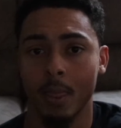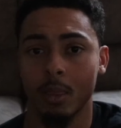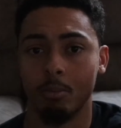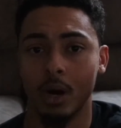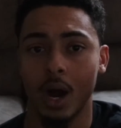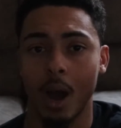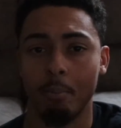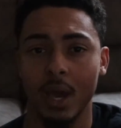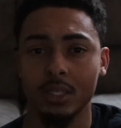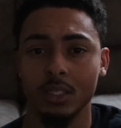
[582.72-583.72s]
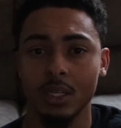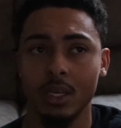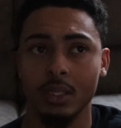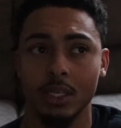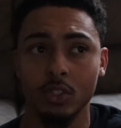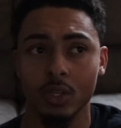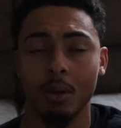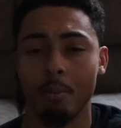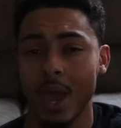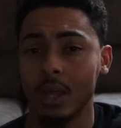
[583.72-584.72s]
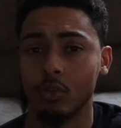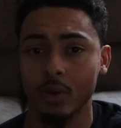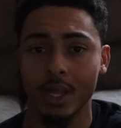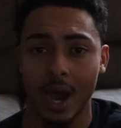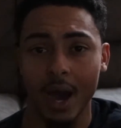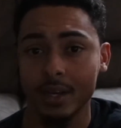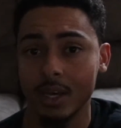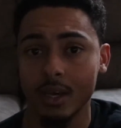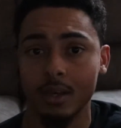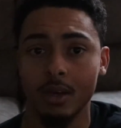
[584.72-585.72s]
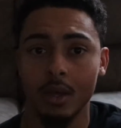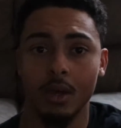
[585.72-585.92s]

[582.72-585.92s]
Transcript: But basically, these are the main 3 that I did.